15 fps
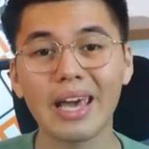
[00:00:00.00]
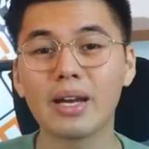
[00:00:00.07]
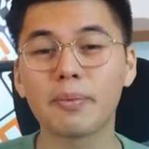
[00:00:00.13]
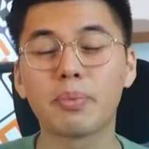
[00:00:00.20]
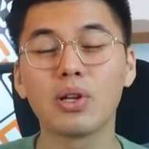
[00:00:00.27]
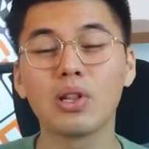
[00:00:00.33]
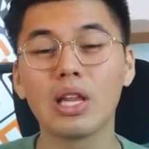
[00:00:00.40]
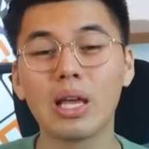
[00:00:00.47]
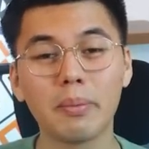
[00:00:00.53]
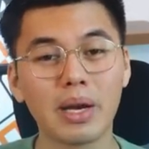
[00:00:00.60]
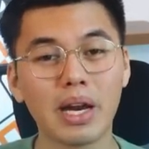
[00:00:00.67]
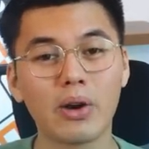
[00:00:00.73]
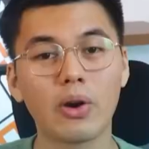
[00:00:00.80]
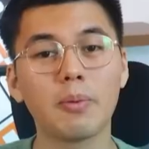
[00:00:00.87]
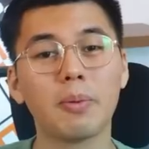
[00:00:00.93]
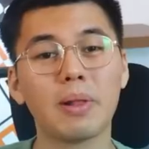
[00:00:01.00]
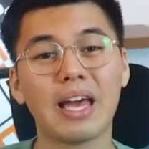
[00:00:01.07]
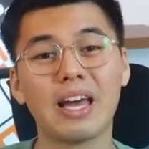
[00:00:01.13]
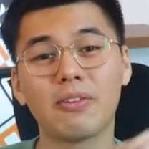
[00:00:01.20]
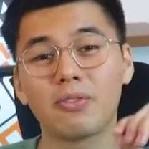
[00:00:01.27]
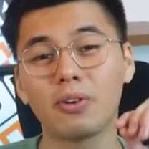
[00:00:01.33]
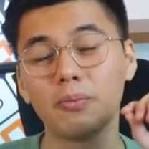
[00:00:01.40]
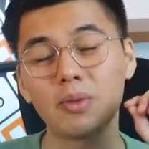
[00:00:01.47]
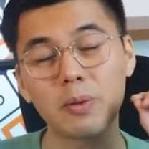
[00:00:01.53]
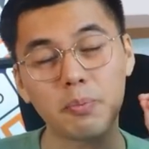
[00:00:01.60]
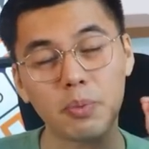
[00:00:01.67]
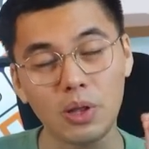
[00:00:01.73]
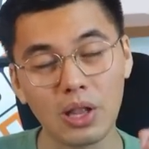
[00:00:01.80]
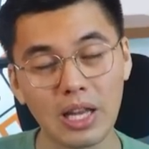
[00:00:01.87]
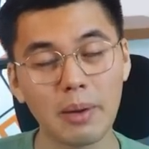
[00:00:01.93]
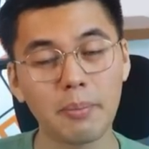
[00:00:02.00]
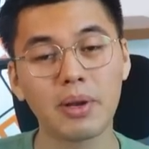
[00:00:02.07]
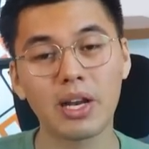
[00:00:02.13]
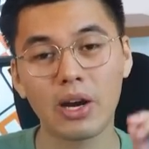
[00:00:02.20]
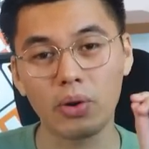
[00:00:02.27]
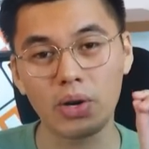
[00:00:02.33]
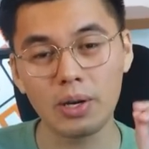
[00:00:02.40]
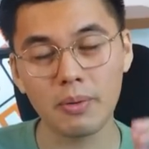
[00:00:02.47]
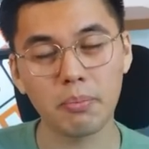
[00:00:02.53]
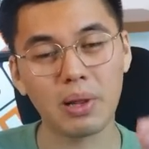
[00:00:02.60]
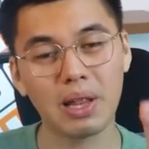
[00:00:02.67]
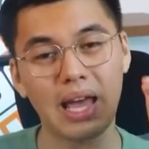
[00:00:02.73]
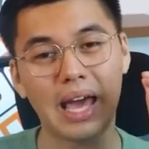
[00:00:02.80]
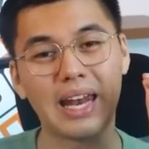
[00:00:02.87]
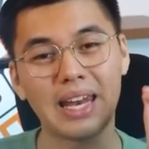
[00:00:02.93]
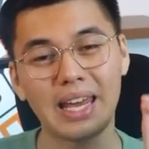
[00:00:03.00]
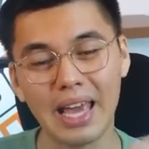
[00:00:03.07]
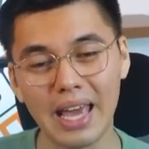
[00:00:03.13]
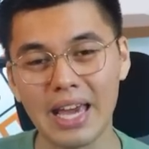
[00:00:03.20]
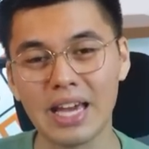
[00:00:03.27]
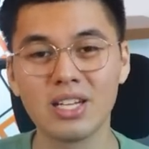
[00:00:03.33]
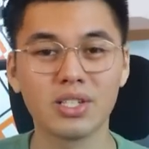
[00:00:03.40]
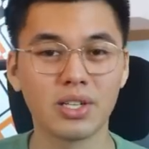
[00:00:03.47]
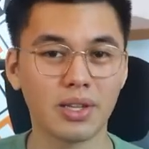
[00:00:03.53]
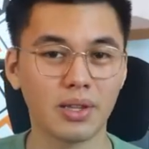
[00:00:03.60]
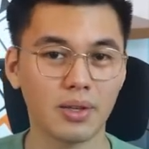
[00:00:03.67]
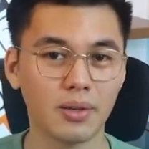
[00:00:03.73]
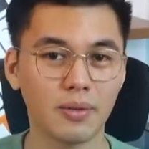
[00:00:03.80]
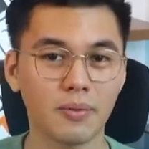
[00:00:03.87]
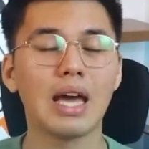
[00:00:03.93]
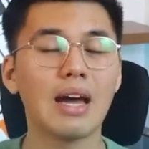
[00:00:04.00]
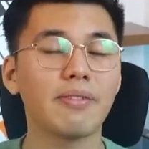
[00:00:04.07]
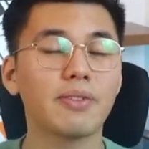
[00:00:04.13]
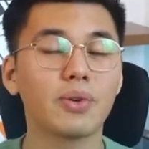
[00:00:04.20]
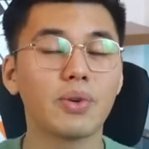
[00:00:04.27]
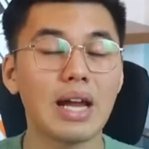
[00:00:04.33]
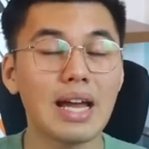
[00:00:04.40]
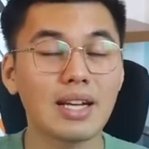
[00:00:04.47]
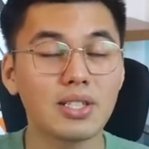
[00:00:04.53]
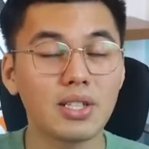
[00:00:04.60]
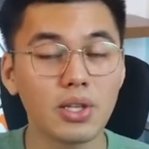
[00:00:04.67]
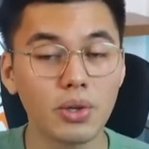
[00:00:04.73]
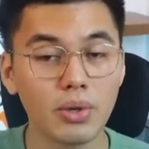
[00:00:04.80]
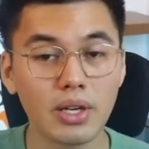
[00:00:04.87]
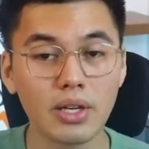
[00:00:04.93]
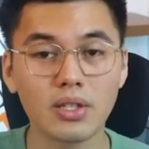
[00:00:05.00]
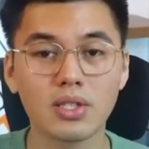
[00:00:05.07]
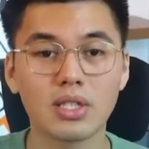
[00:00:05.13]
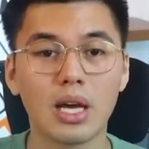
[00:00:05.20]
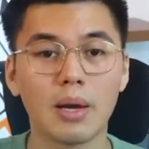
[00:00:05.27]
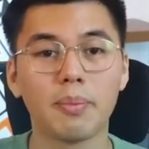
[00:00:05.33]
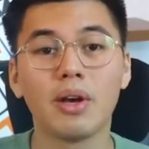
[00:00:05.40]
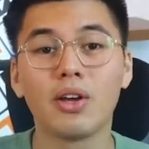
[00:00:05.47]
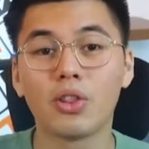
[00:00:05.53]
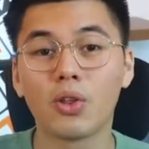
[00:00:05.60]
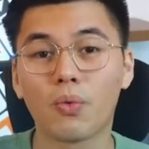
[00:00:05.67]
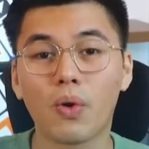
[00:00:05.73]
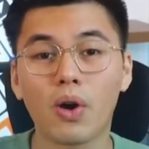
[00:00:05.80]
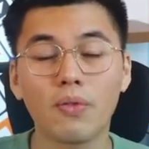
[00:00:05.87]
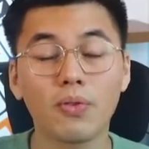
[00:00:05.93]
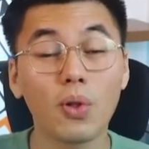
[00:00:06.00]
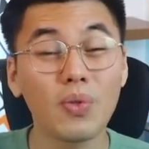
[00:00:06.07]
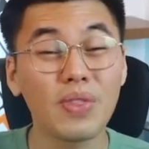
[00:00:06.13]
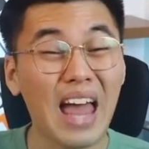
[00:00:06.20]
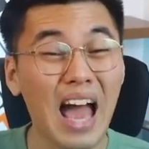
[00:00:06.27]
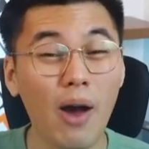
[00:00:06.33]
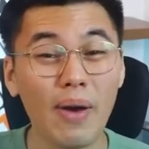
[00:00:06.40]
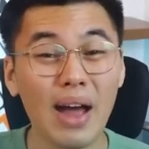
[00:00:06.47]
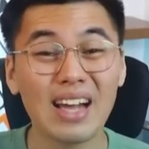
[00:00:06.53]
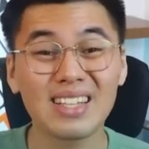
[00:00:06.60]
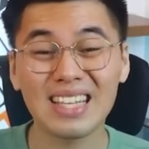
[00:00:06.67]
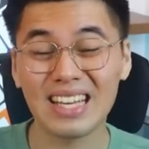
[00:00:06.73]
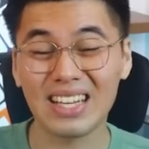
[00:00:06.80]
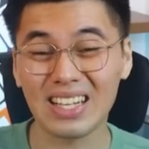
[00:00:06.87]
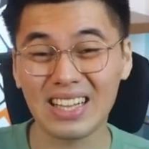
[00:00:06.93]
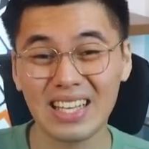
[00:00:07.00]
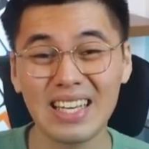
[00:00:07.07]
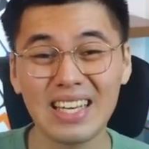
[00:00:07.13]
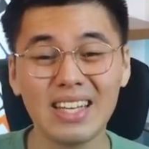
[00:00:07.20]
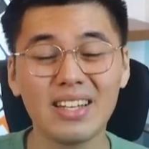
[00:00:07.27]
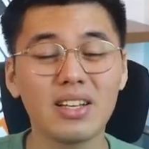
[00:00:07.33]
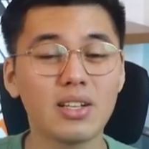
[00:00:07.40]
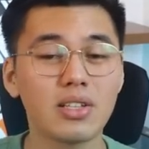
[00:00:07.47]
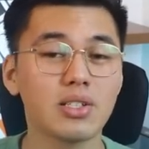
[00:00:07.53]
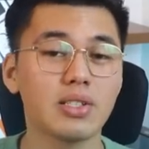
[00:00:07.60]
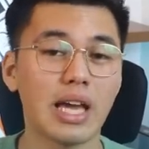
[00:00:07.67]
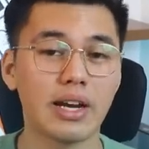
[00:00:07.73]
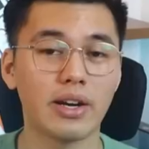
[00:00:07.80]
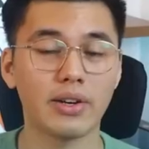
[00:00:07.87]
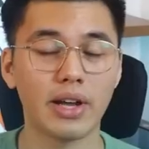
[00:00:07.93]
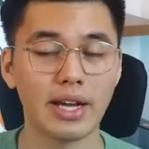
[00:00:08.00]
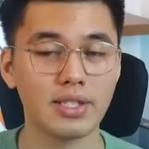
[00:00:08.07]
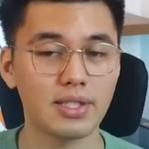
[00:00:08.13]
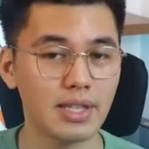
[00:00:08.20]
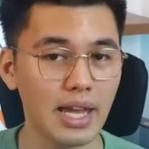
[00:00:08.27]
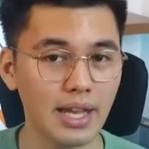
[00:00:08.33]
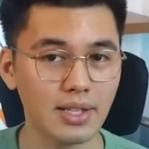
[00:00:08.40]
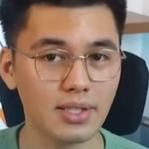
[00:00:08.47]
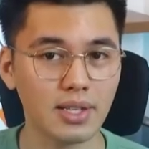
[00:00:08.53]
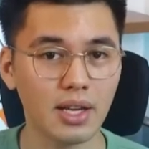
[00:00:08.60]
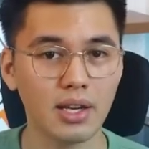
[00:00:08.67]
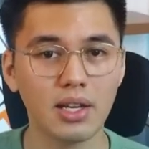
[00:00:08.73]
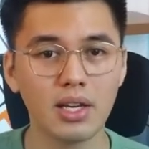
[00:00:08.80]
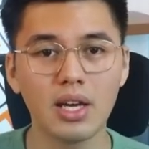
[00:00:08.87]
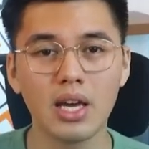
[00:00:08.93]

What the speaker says: and preliminary plan from the preliminary plan agent. After executing the step, the workflow now has a clean, standardized dataset.